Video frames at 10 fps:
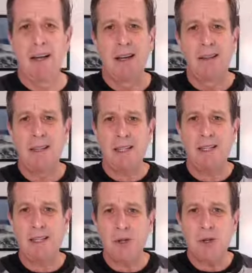This
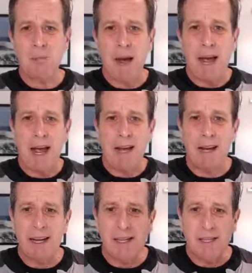douchebag
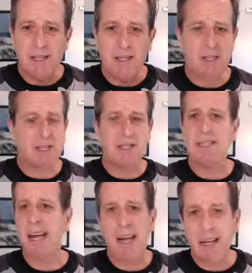is just
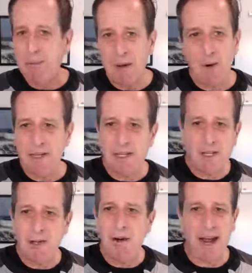telling me what to
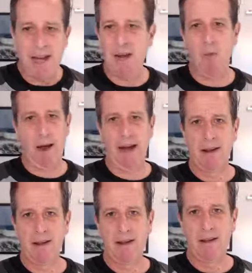do anyway.
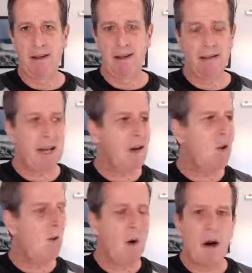They don't
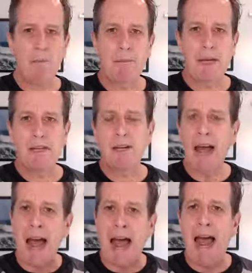want me to
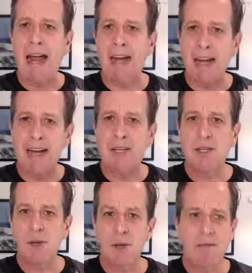add any
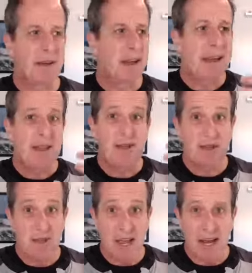sort of
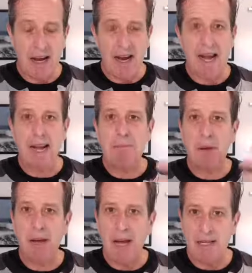thing, any
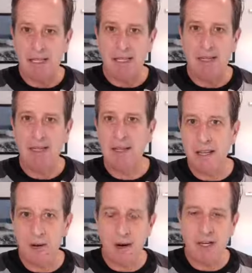plus to the
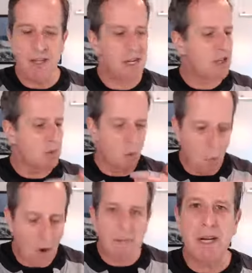equation. They just
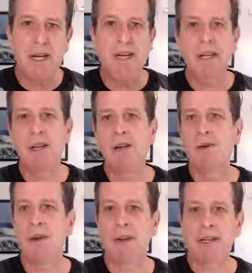want do
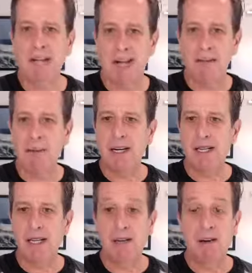what they're telling me to
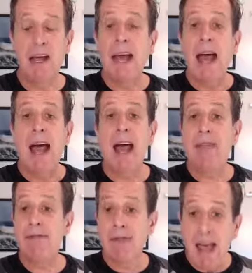do.
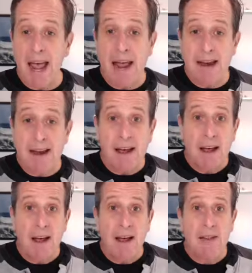And then
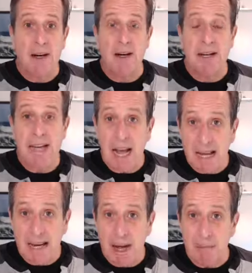they're
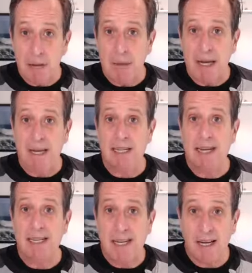yelling at me because I
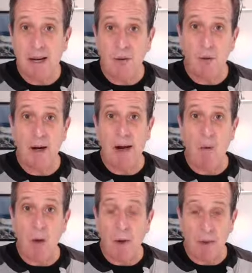did
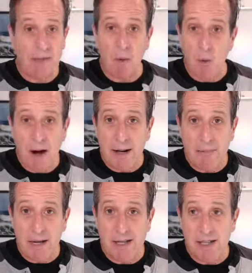what they wanted me
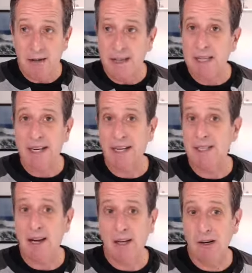to do, and they said it's
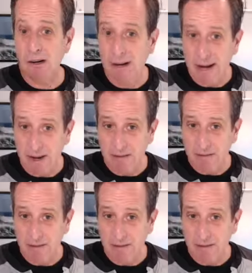not creative.